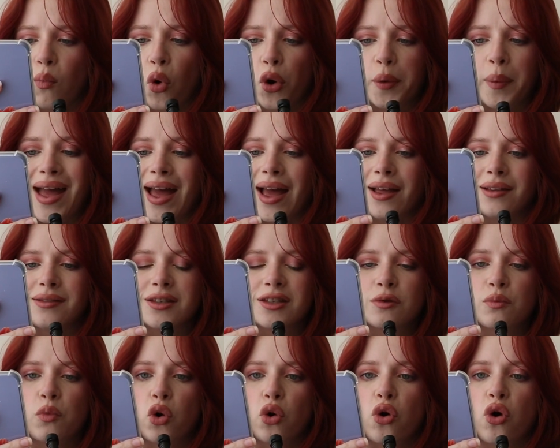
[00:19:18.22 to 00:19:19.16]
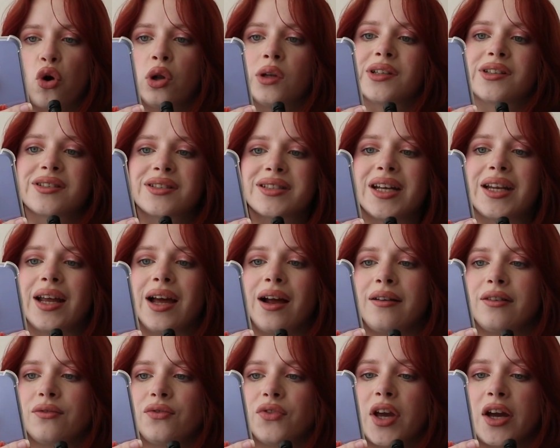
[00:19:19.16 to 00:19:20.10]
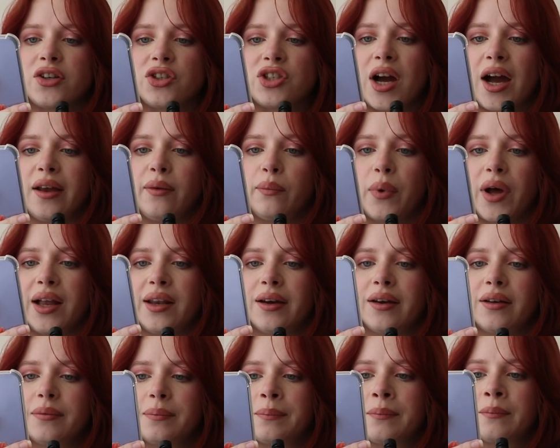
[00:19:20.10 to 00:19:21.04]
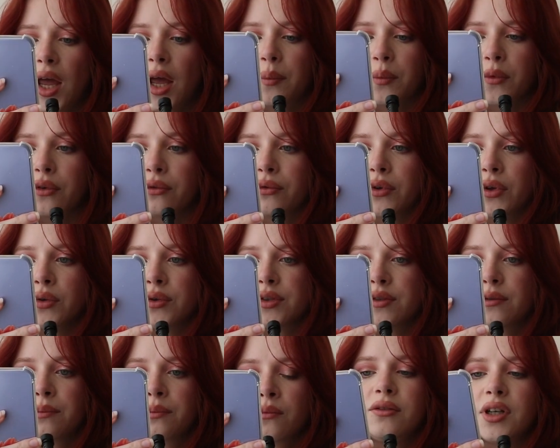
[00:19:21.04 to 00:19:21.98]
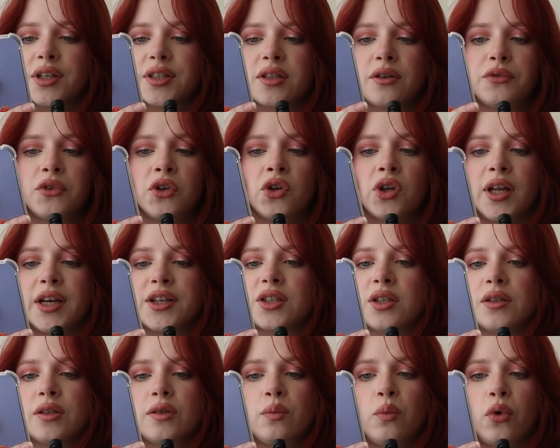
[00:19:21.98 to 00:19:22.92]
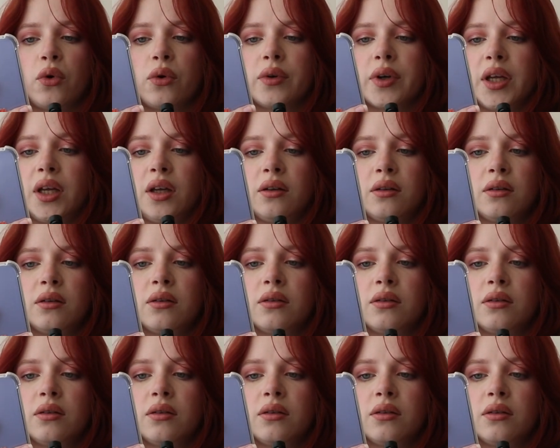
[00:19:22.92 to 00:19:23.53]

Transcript: pans, more colors than that giant palette. I'm confused. Rest of the collection is boring.